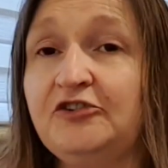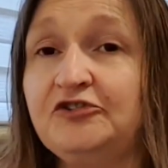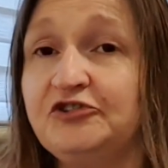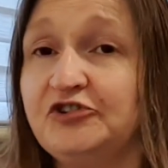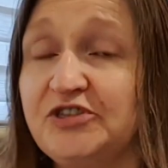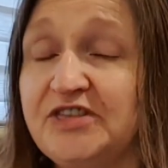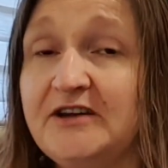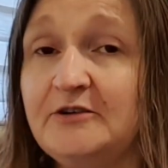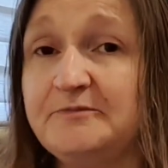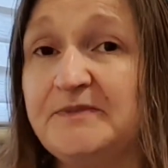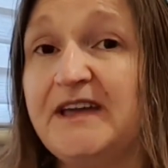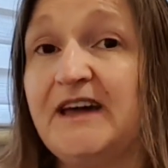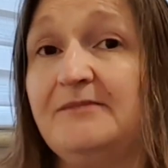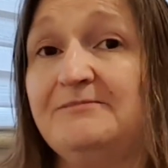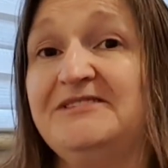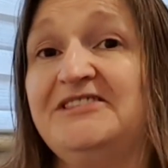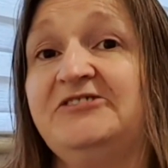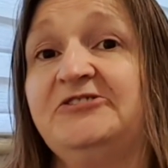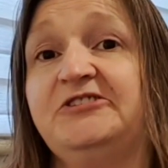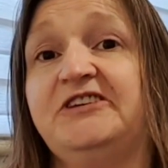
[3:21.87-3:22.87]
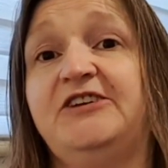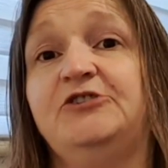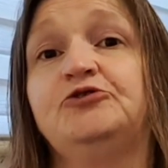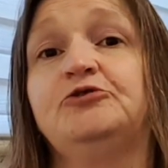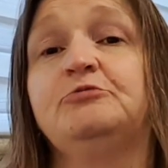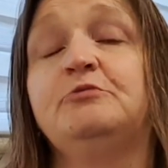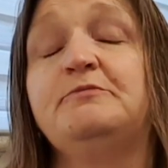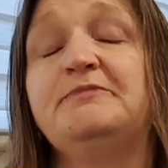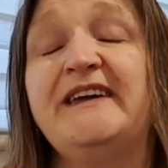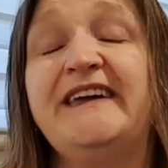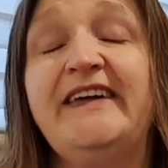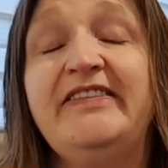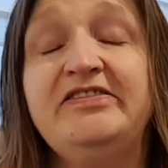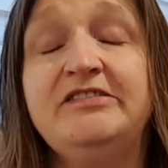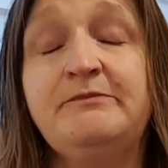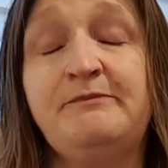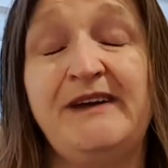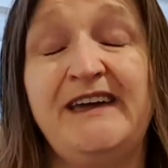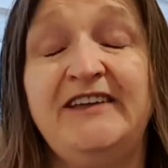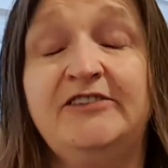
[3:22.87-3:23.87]
So they'll be coming today. So we'll be
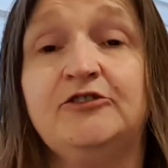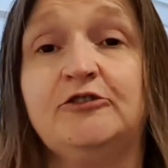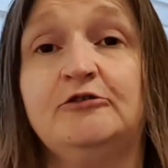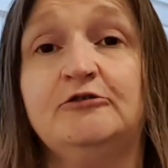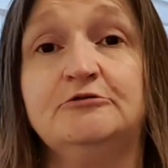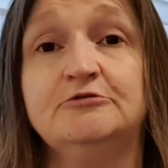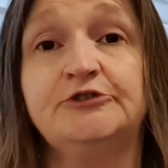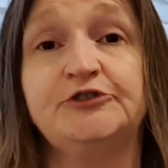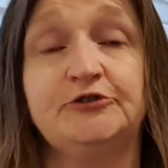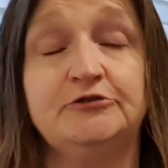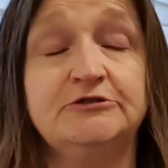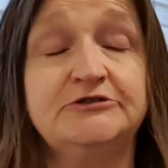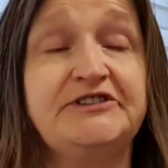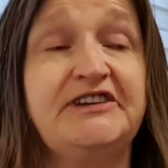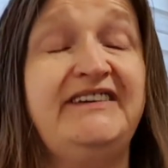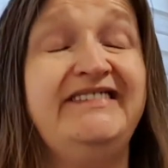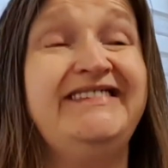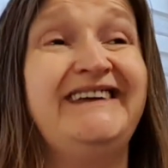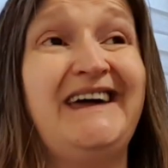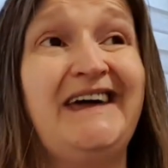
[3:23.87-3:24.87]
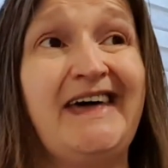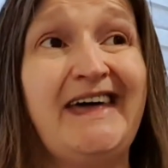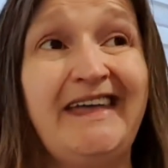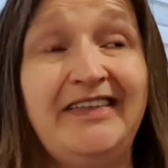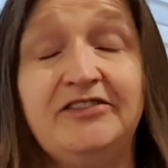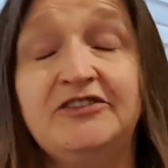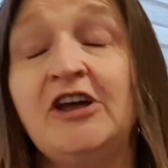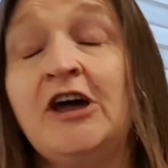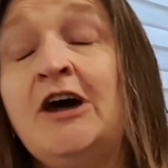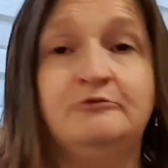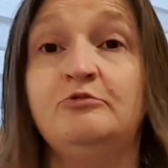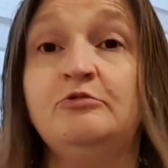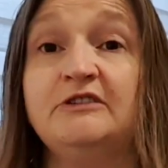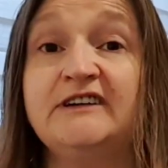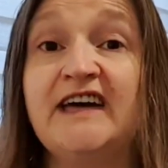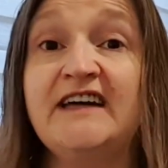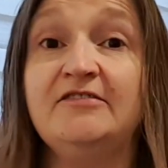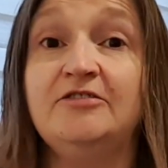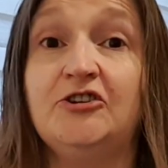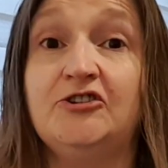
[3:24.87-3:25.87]
getting the bed all sorted, and
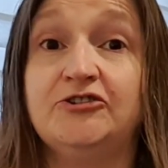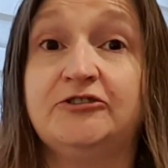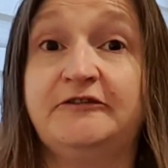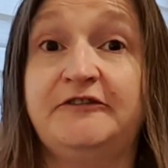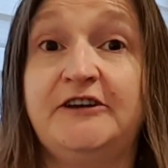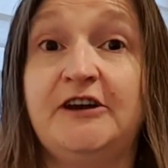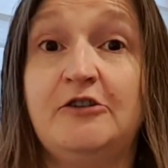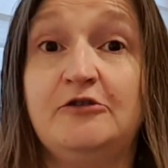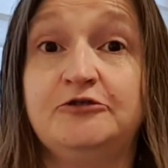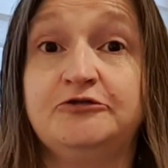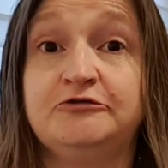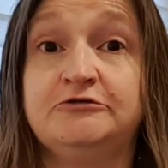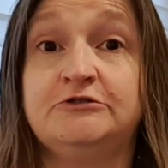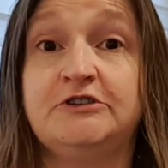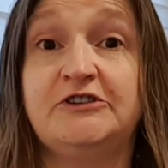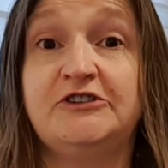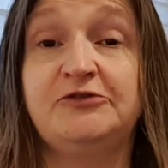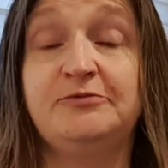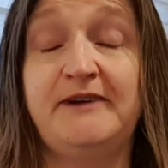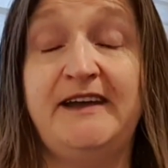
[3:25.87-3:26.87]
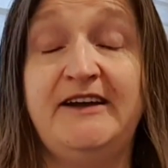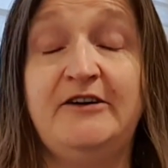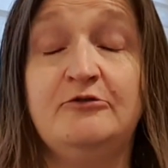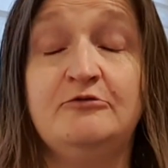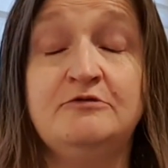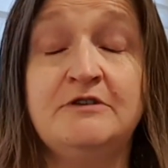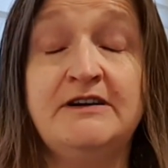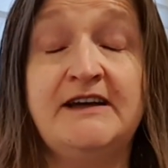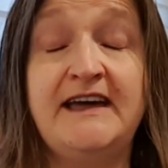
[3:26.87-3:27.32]
we'll get a lock for our door as well.